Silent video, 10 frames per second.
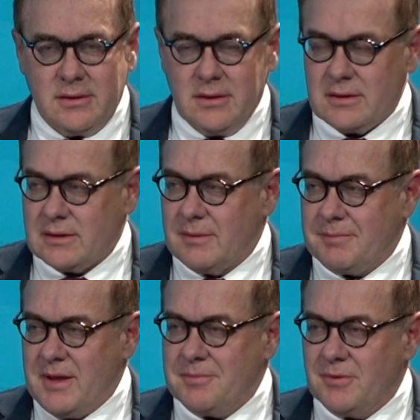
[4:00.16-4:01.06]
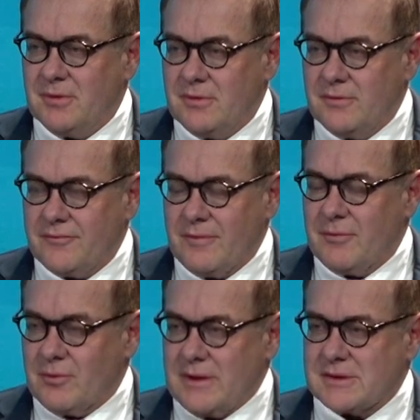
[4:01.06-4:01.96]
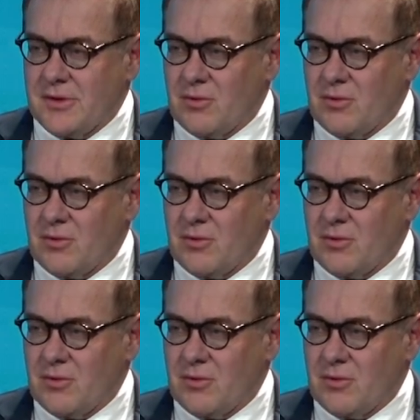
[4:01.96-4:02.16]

the, the people from the rest of the